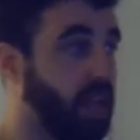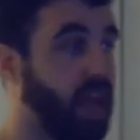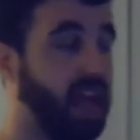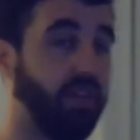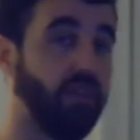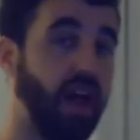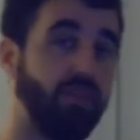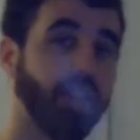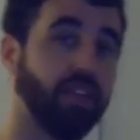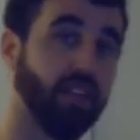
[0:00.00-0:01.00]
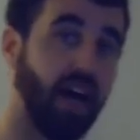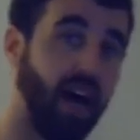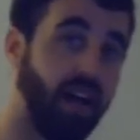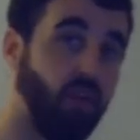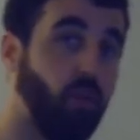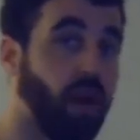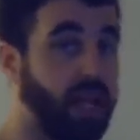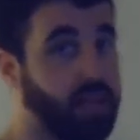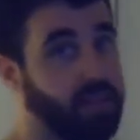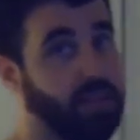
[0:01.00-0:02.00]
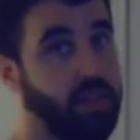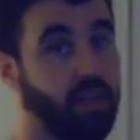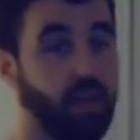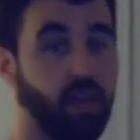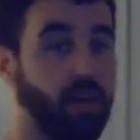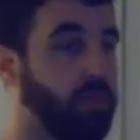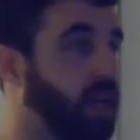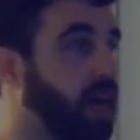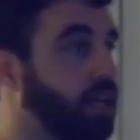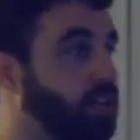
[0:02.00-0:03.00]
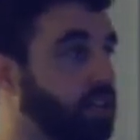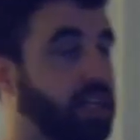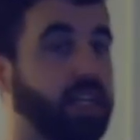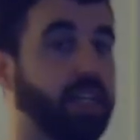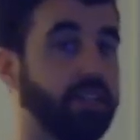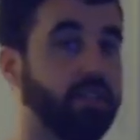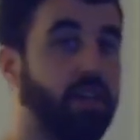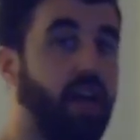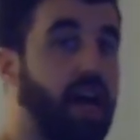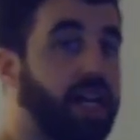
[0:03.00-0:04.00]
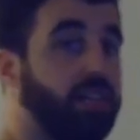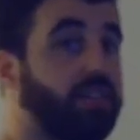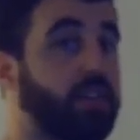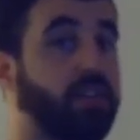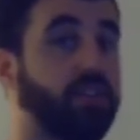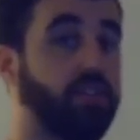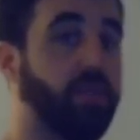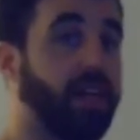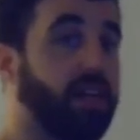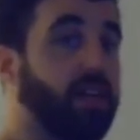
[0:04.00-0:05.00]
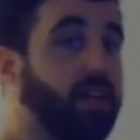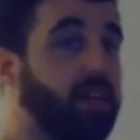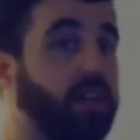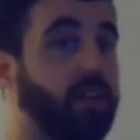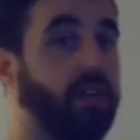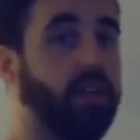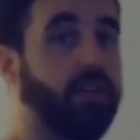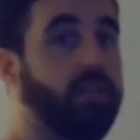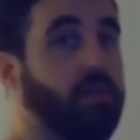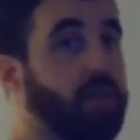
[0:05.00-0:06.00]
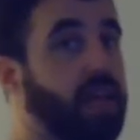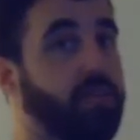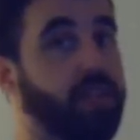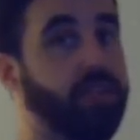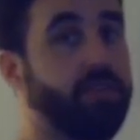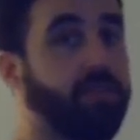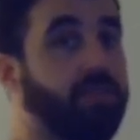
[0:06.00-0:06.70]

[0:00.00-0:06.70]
And if you have a lot of weight behind your keys, I can start doing some damage.